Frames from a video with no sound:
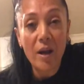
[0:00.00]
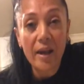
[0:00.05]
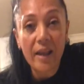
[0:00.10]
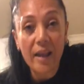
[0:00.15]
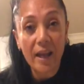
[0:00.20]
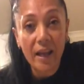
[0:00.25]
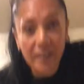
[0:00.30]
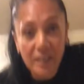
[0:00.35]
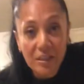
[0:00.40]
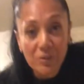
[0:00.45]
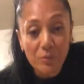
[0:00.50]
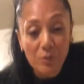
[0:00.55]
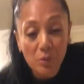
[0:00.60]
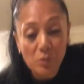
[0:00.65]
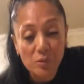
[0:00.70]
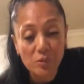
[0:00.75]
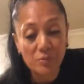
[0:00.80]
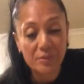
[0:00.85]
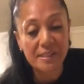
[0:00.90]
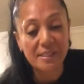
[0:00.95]
honey
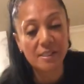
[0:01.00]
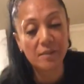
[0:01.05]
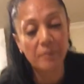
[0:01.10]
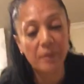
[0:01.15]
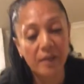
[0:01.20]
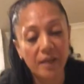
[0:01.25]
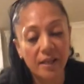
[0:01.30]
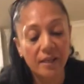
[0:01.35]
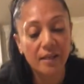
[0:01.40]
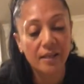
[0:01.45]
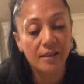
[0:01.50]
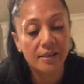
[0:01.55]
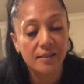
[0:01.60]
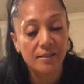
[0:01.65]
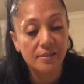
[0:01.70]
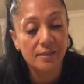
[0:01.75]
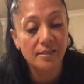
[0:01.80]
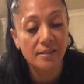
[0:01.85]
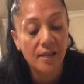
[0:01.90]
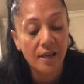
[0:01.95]
rolls recipe
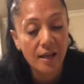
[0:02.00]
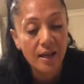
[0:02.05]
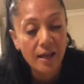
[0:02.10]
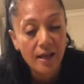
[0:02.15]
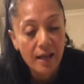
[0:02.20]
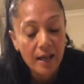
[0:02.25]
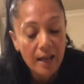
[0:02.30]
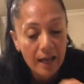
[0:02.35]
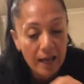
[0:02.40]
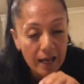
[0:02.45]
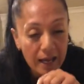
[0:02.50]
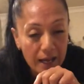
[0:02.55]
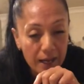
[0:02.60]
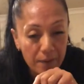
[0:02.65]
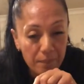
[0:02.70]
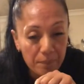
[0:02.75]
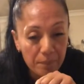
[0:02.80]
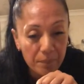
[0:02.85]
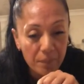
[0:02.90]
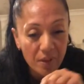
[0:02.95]
is
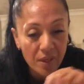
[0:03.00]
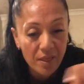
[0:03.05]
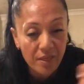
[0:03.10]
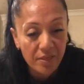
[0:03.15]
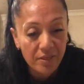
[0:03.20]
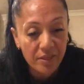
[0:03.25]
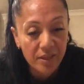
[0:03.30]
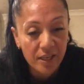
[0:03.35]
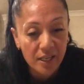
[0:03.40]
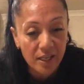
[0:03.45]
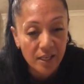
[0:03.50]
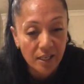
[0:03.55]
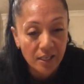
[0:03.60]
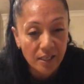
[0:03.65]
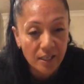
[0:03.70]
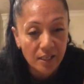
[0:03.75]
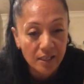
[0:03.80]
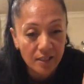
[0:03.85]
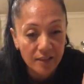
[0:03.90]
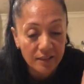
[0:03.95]

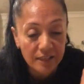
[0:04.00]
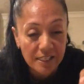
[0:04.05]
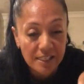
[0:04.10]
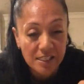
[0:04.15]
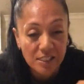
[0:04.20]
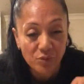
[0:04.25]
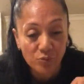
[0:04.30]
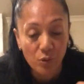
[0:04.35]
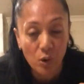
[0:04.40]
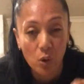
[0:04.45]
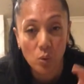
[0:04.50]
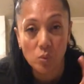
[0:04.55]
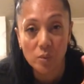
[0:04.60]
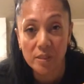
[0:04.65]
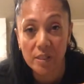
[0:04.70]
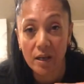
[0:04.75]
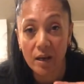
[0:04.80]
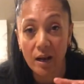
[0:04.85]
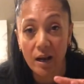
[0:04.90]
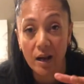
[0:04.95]
these
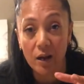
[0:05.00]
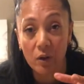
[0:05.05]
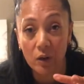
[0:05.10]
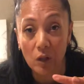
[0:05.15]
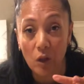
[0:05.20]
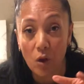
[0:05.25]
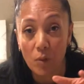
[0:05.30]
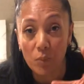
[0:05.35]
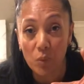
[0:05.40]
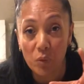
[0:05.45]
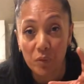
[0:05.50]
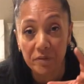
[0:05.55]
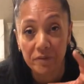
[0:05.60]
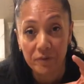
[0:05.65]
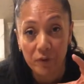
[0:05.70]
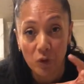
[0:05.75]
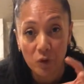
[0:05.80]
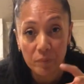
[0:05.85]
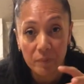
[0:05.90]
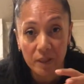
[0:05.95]
rolls are a lot more
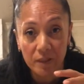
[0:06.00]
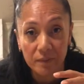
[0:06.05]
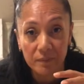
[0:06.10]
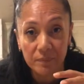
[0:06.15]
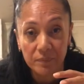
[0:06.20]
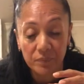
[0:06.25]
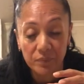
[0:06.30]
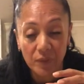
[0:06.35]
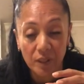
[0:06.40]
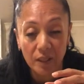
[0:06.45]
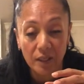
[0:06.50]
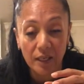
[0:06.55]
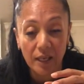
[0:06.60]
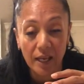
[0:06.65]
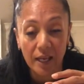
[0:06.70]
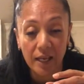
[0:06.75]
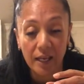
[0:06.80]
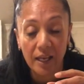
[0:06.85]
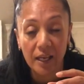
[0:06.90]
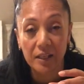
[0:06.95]
firmer,
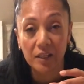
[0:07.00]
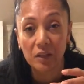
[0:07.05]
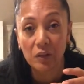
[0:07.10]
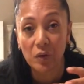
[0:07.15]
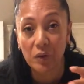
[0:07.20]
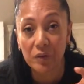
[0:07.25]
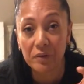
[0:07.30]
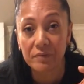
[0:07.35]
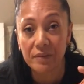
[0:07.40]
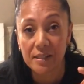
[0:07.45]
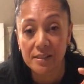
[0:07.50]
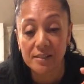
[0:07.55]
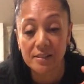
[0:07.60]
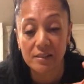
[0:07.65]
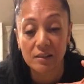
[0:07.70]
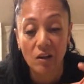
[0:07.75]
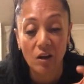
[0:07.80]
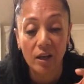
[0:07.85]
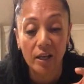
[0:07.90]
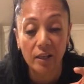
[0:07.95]
okay? And a lot of us
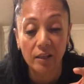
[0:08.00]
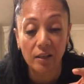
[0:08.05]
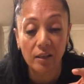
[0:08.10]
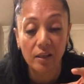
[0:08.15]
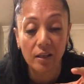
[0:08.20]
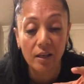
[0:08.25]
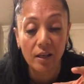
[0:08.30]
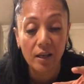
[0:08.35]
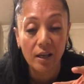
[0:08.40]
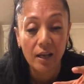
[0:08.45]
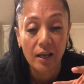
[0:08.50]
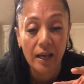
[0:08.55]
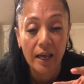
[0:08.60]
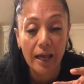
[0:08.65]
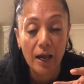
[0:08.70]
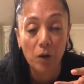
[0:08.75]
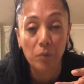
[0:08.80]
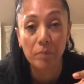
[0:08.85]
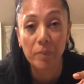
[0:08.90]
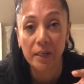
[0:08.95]
like
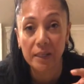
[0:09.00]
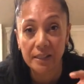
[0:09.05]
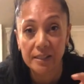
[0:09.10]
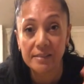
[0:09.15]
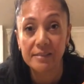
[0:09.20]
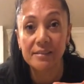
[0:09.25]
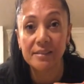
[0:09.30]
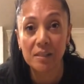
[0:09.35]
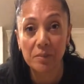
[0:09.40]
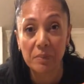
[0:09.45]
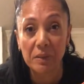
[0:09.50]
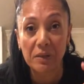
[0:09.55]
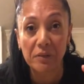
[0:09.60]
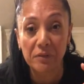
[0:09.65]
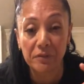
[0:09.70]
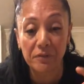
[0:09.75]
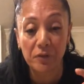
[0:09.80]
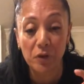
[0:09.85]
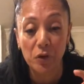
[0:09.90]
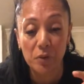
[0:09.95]
our bungies to be
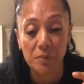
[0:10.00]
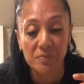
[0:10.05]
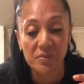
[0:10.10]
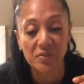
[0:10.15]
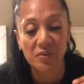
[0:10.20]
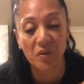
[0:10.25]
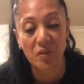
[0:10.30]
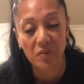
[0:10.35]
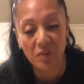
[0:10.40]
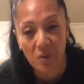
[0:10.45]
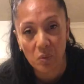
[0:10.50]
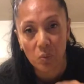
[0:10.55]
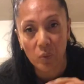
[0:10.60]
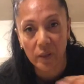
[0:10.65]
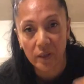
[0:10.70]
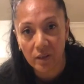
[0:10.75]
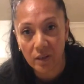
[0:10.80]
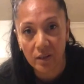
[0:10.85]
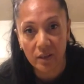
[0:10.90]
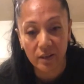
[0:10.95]
firm so that
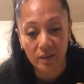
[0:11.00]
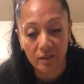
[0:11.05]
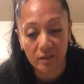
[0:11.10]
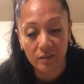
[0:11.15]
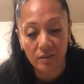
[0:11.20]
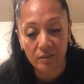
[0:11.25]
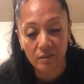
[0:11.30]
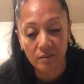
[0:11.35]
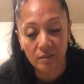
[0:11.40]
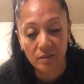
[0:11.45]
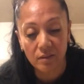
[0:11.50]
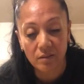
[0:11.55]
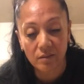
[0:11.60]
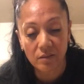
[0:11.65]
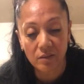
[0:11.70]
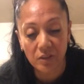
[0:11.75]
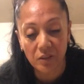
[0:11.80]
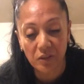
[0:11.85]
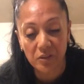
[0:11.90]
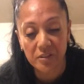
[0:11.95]
we can,
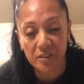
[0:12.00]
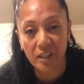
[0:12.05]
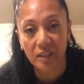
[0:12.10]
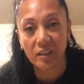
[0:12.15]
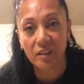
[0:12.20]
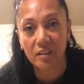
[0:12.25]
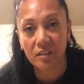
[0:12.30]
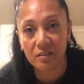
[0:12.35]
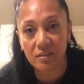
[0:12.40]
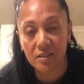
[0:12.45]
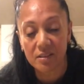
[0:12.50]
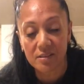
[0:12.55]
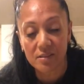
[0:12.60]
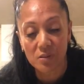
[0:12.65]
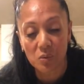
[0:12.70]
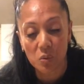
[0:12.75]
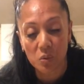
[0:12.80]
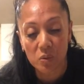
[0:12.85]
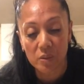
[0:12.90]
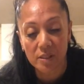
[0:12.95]
you know, dunk it in the
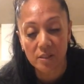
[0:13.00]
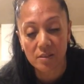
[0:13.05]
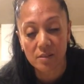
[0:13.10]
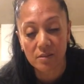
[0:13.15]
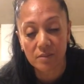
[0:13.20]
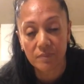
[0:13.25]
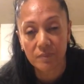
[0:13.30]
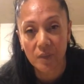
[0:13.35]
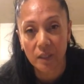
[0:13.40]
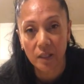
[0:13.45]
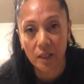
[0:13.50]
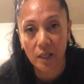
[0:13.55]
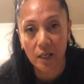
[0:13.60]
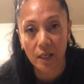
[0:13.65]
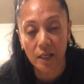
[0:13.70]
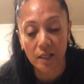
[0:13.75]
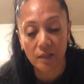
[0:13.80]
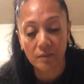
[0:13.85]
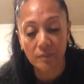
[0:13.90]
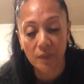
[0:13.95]
sauce,
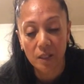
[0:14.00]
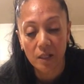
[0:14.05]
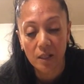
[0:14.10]
okay?